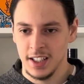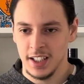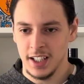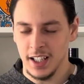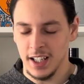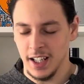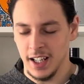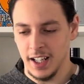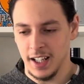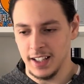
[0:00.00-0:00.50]

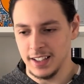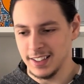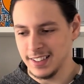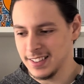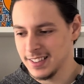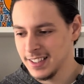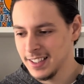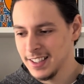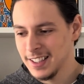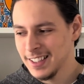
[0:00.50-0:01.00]
and
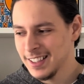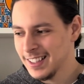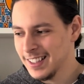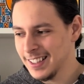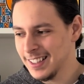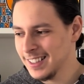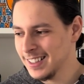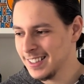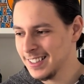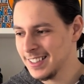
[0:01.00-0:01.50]

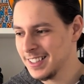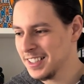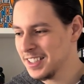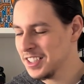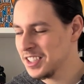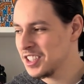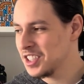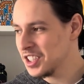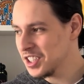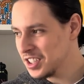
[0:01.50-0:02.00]

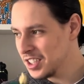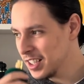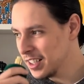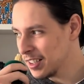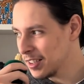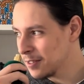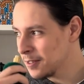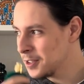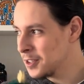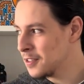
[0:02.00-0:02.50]
it's just
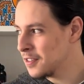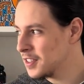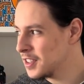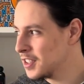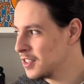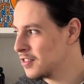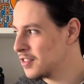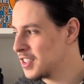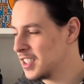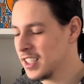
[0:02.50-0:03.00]
like
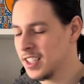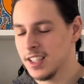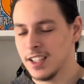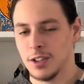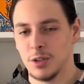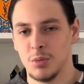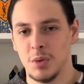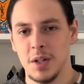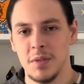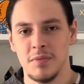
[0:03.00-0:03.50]
you've taken a
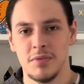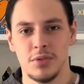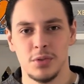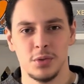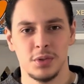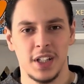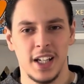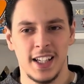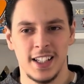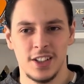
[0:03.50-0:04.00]

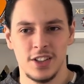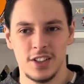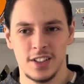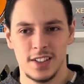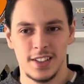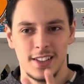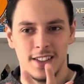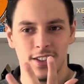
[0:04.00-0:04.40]
grapefruit and you